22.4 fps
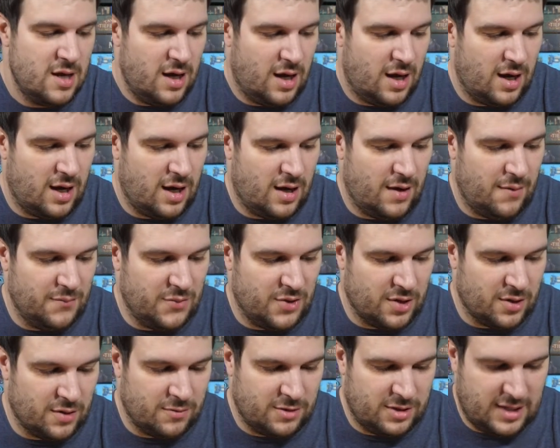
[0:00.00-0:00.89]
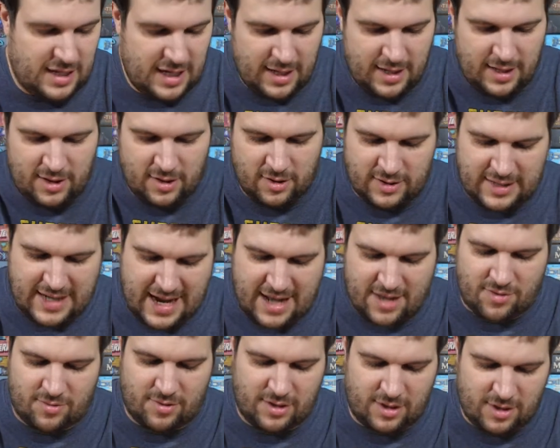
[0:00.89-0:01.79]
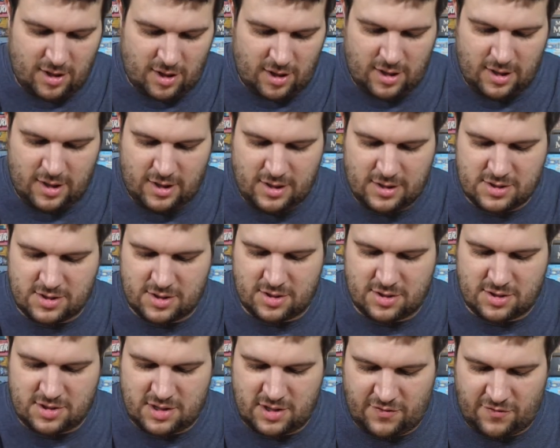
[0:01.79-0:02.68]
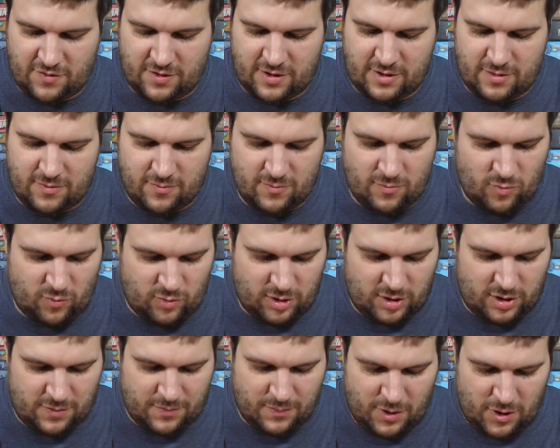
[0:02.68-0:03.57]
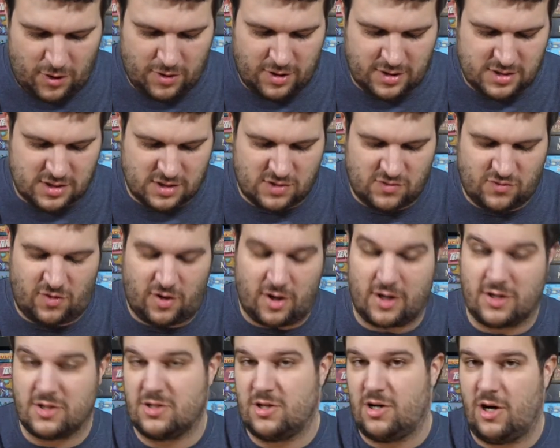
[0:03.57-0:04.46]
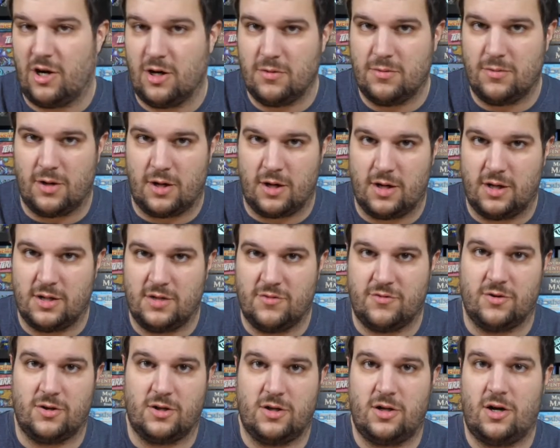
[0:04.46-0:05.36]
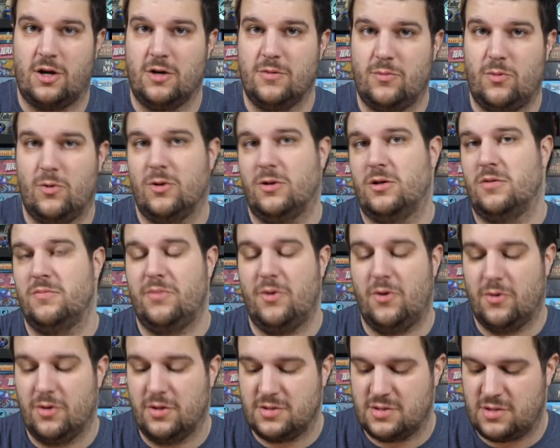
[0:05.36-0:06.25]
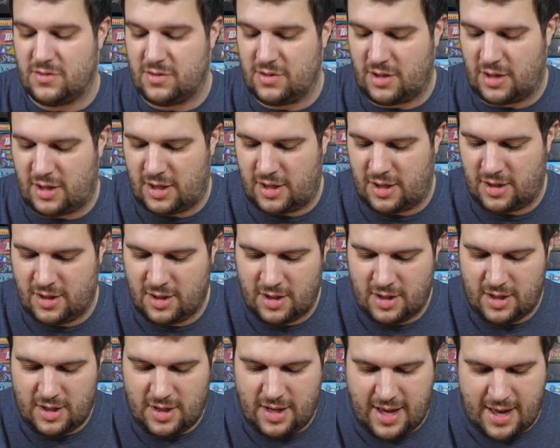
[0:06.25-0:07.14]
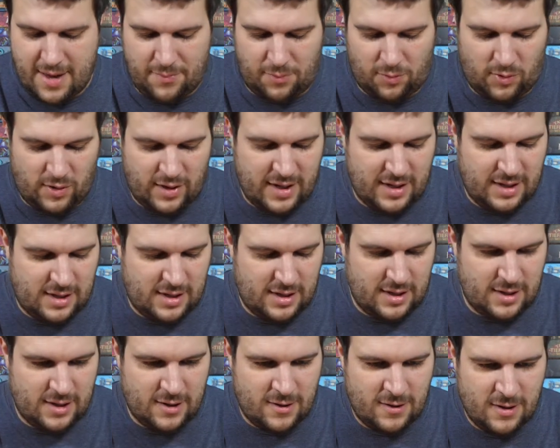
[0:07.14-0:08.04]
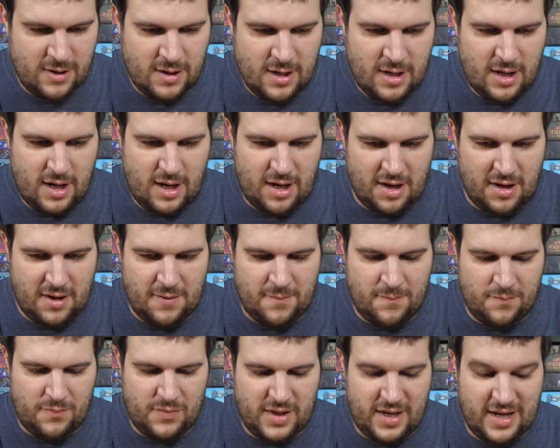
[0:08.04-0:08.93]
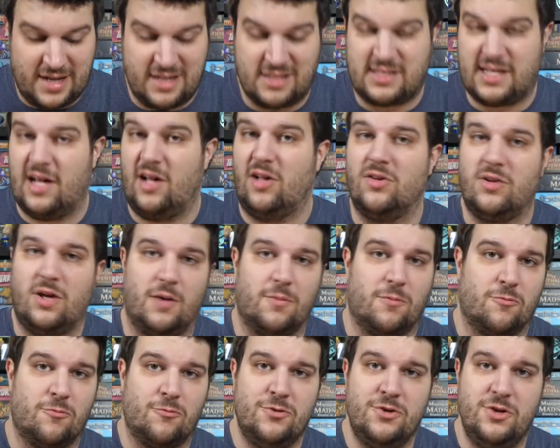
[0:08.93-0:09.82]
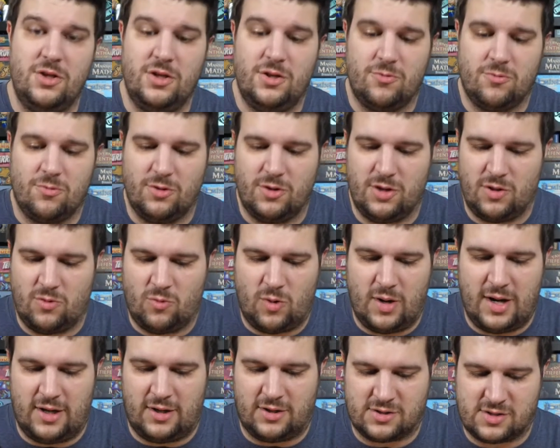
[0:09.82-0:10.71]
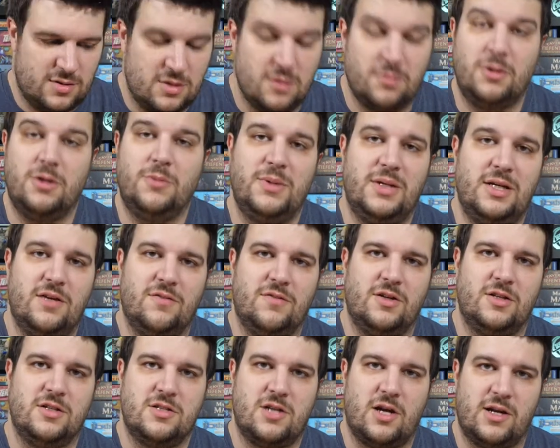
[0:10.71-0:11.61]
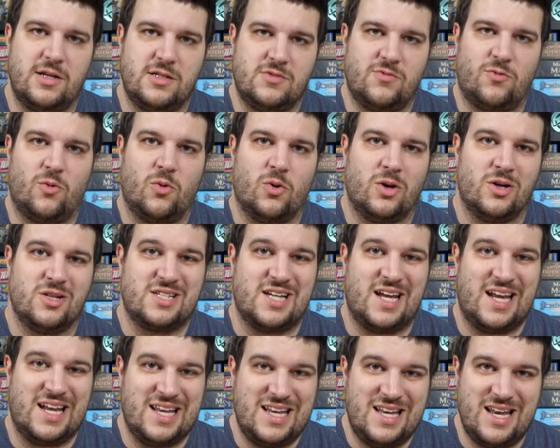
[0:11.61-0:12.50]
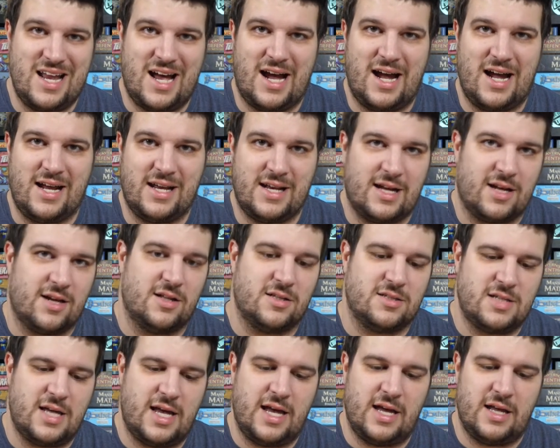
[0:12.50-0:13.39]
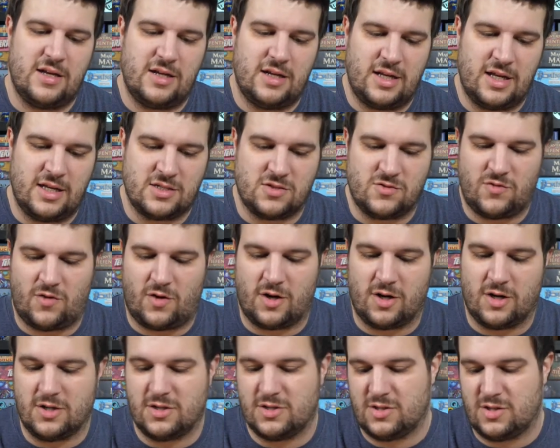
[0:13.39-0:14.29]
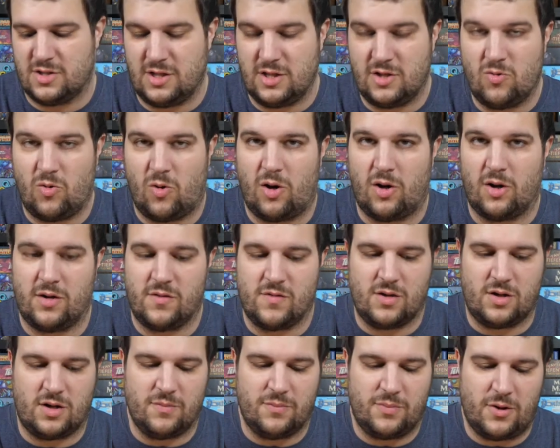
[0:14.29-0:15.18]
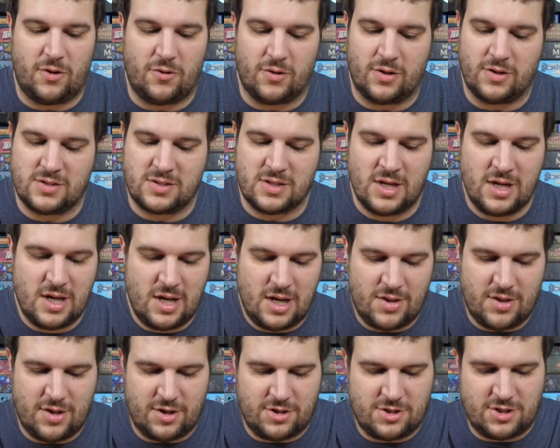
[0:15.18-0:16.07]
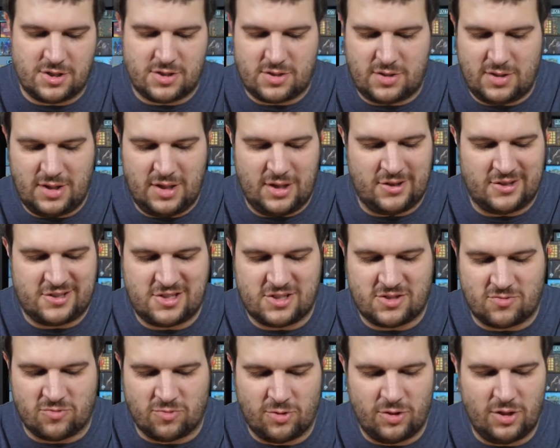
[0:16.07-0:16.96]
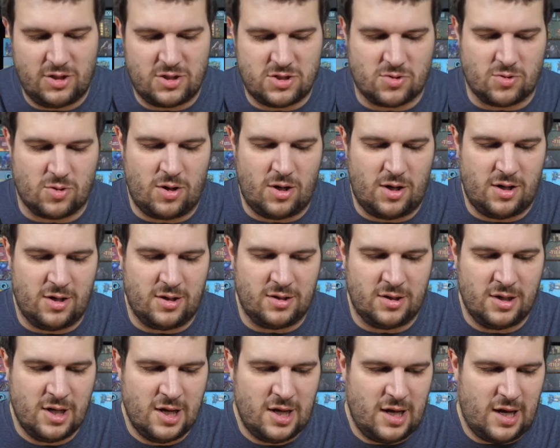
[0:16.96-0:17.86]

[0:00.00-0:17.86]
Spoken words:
You're gathering cards. There's different components as far as different cardboard components at play here. And it's held up really, really well. So I'm going to be giving Dice Forge a 9 out of 10 as far as the quality of the components. They're just, it's just really strong